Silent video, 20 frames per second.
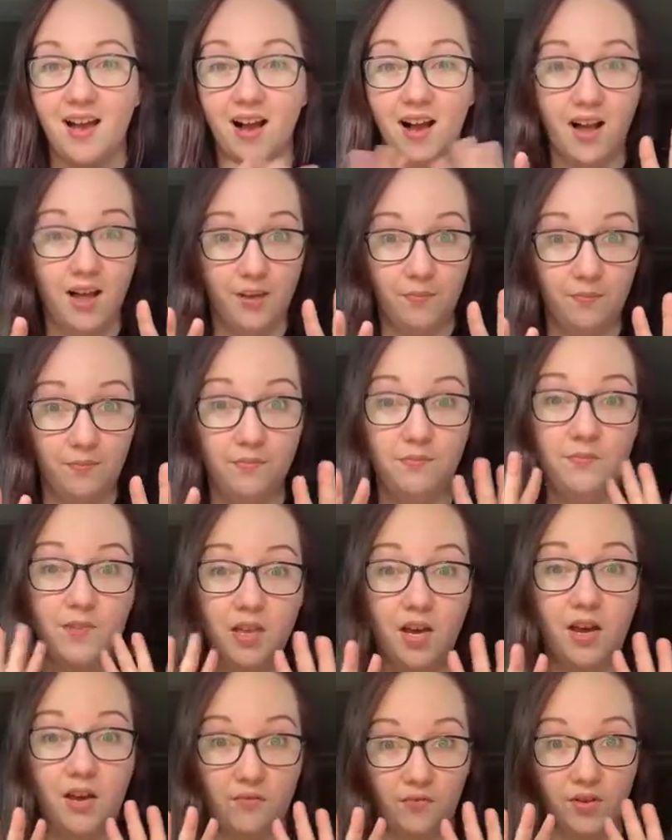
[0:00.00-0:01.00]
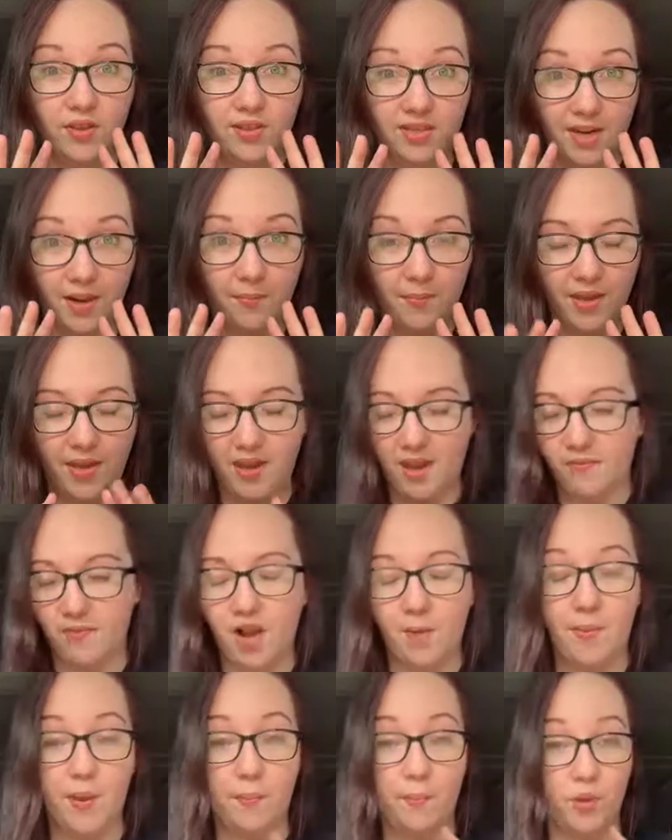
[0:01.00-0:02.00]
I'm done for the time being. I've
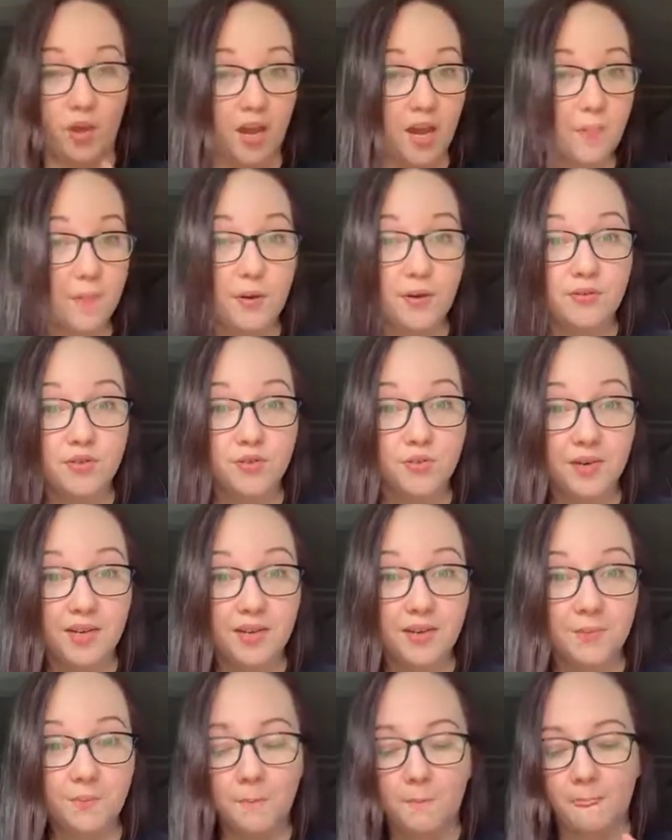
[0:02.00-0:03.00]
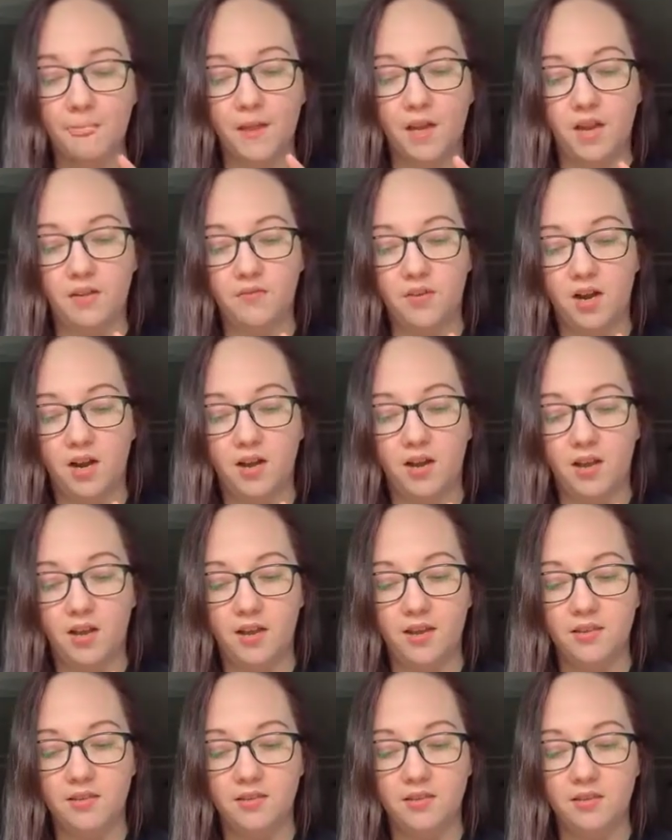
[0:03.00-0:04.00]
got my blog post written. I've
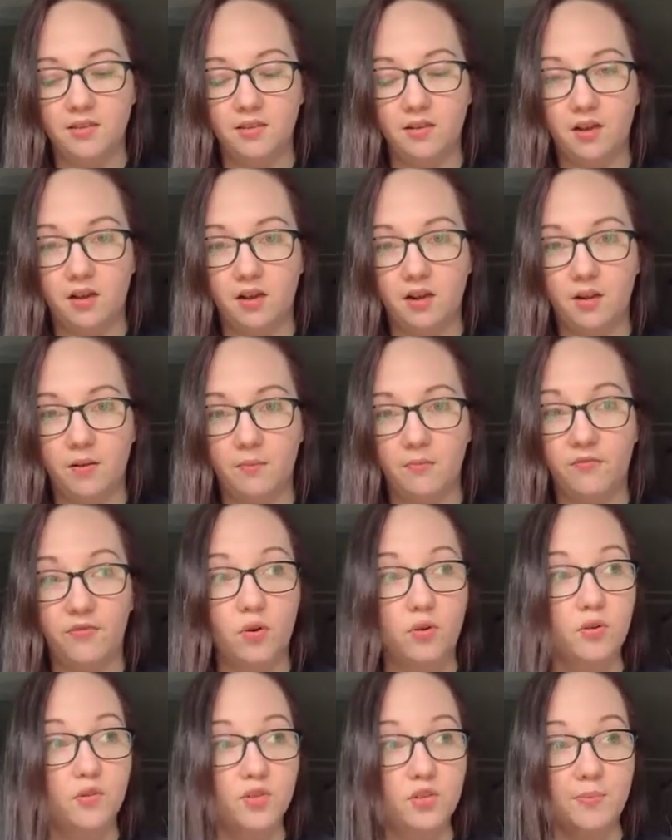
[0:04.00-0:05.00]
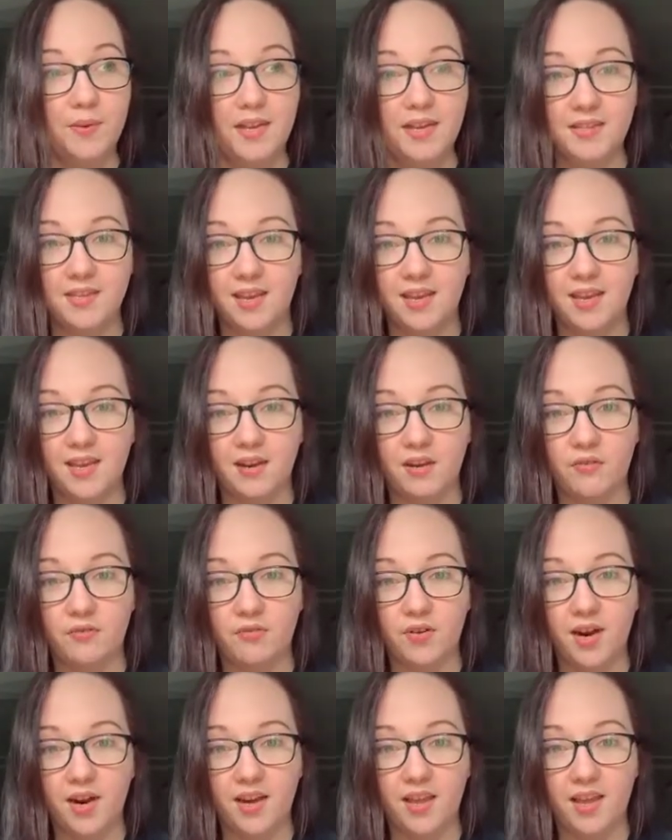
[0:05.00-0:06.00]
got photos are being taken on
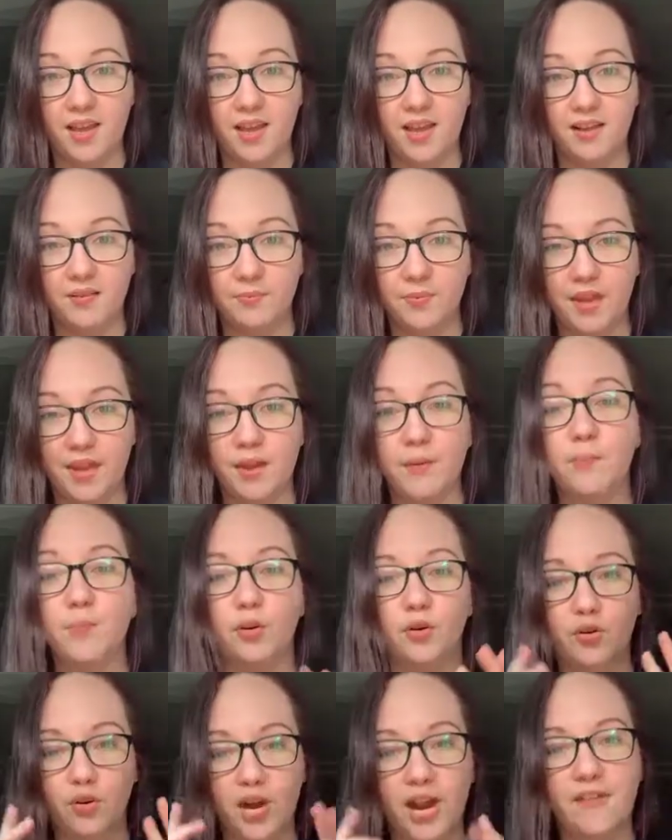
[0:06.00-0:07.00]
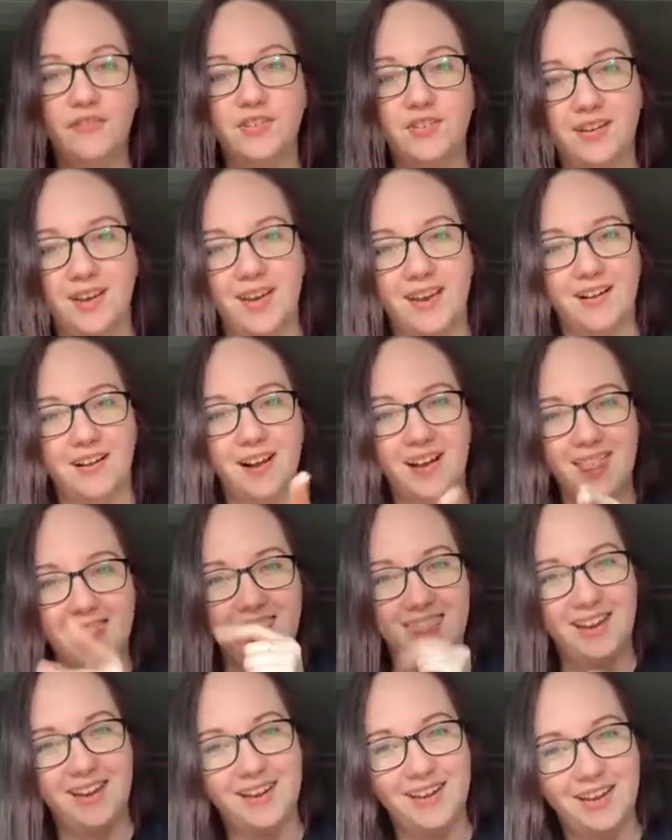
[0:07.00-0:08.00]
Friday. Like, procrastinator.
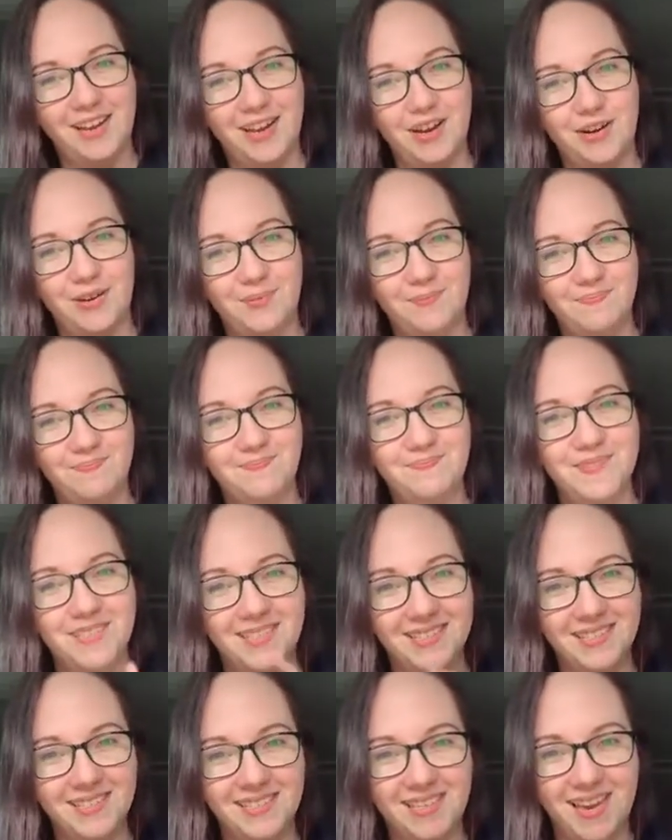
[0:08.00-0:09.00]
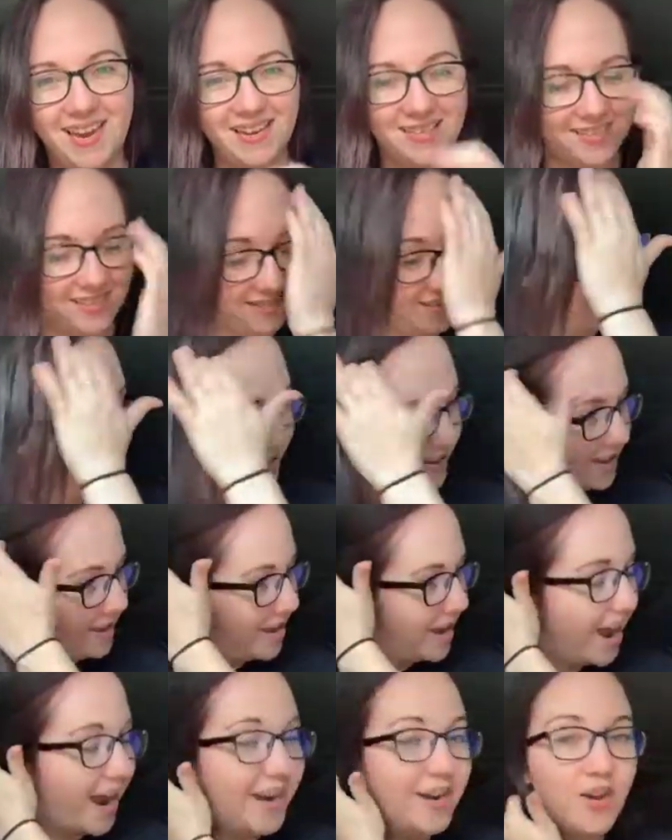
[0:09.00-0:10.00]
There you go. Yes.
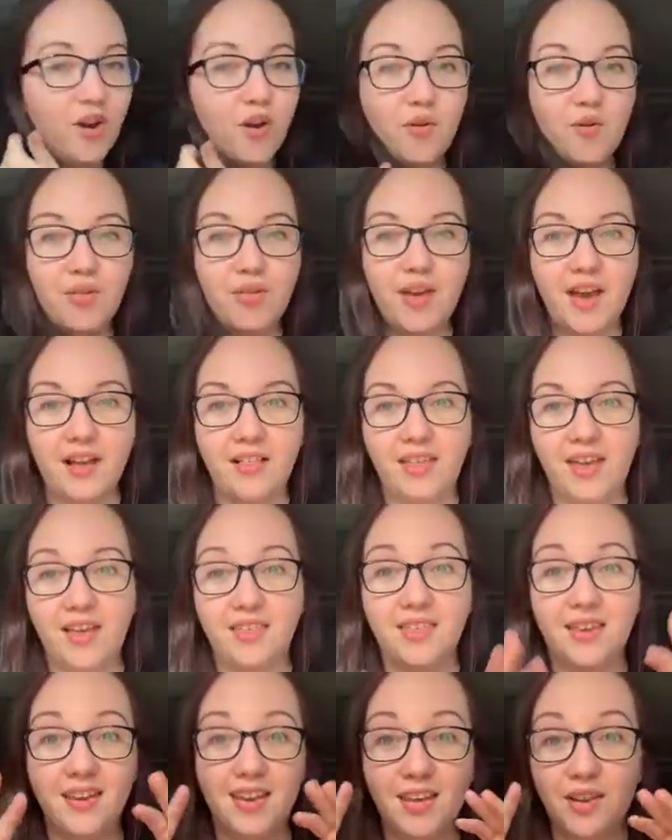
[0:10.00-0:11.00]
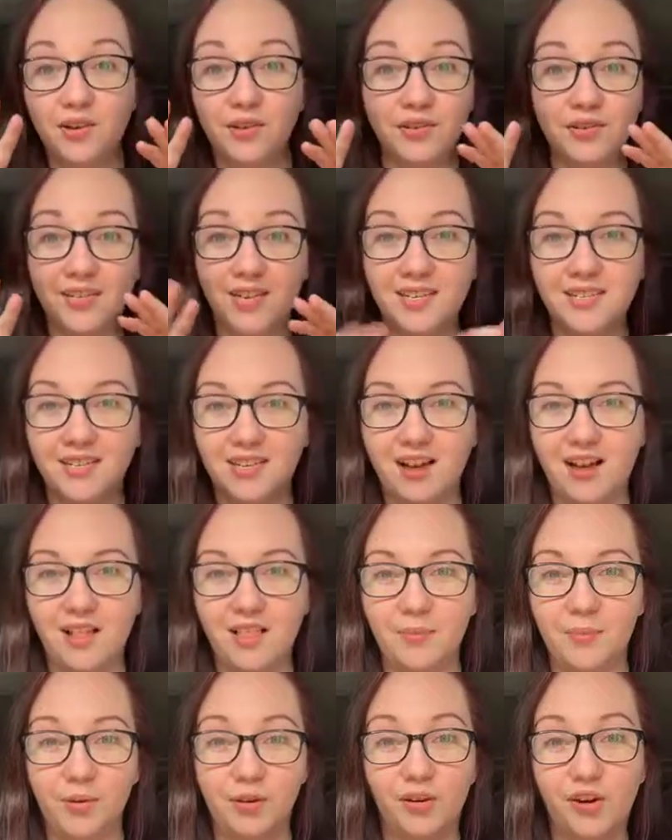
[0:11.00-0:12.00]
I know that, like, the knitters get to
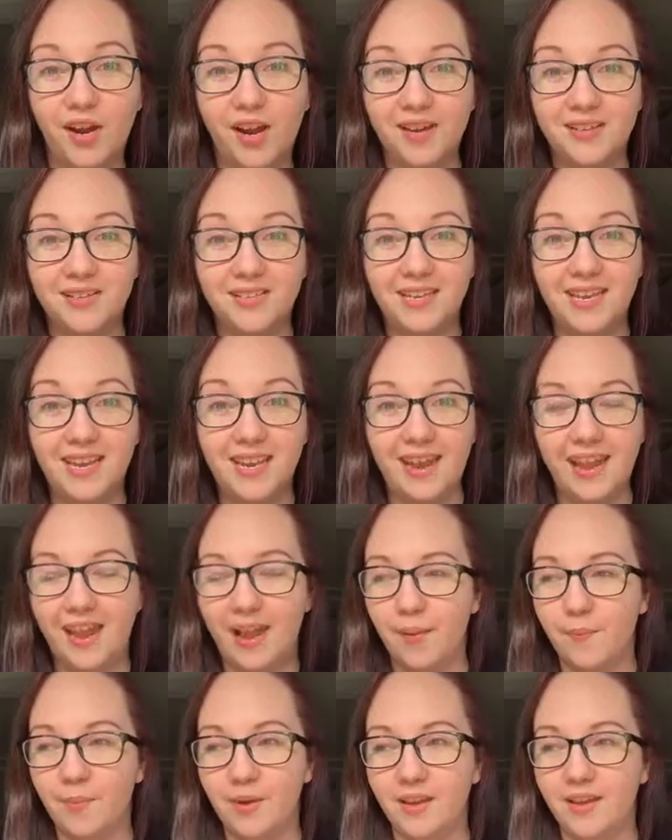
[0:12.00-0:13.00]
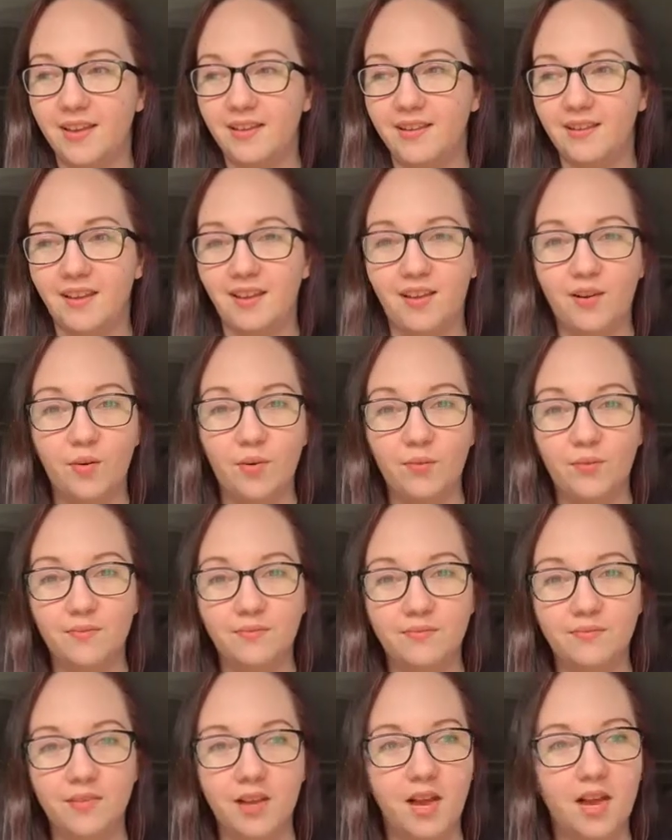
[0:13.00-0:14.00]
call it procrastinating, but I don't
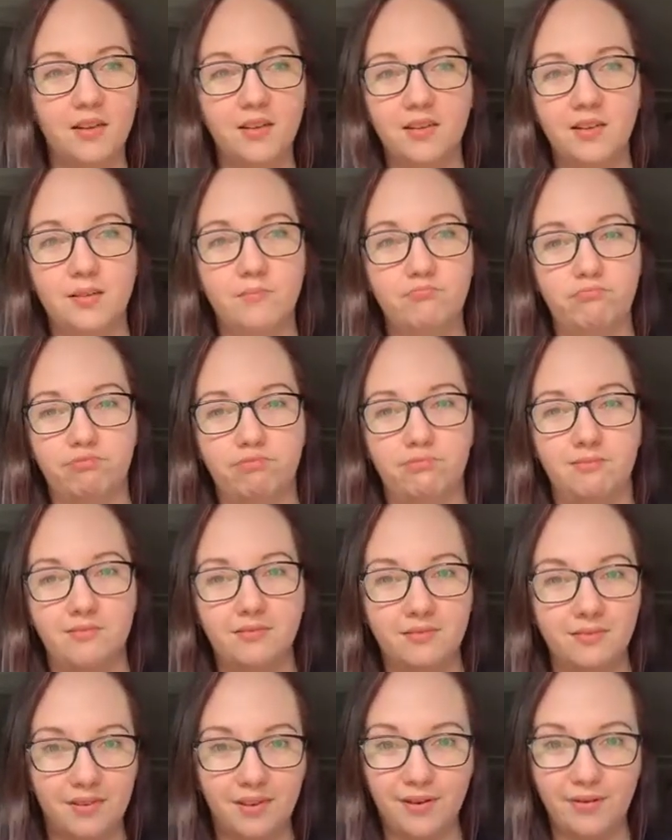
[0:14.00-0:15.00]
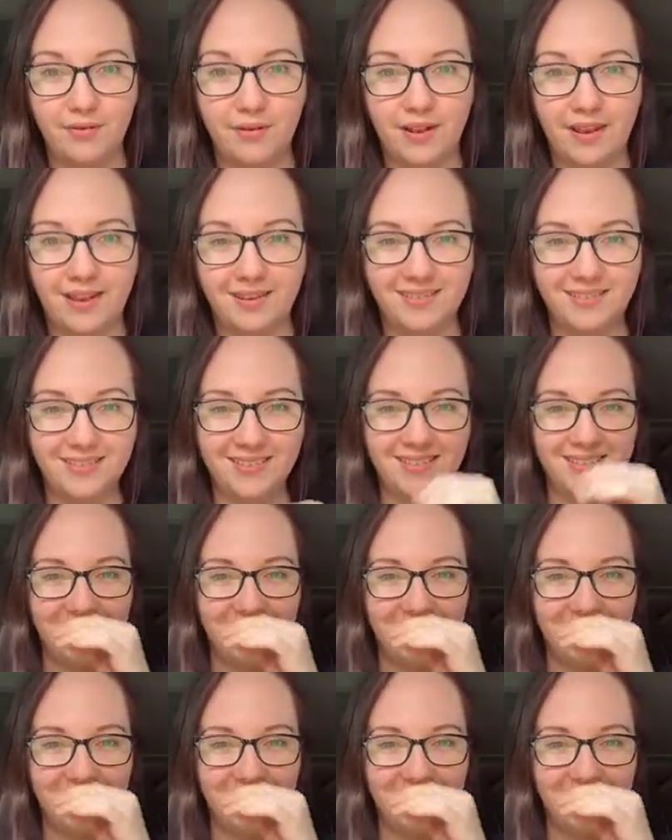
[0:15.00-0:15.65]
knit.